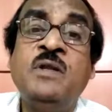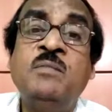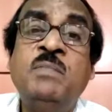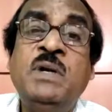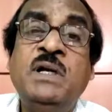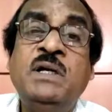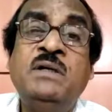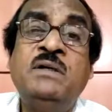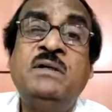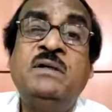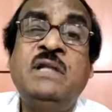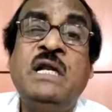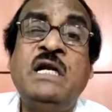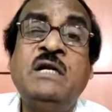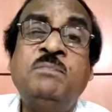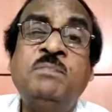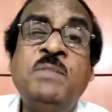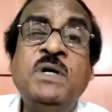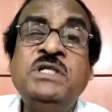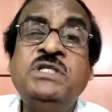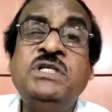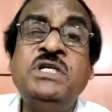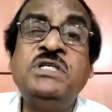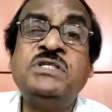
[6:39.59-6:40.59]
but that
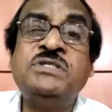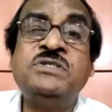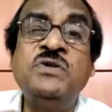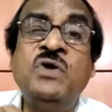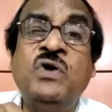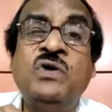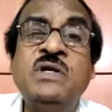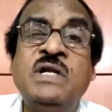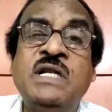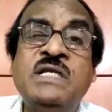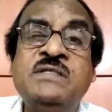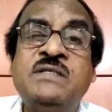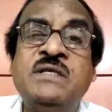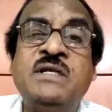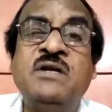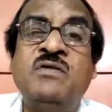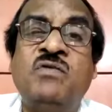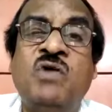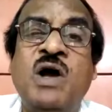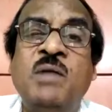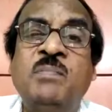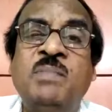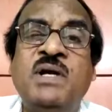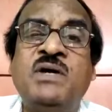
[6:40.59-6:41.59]
much is not necessary. Why?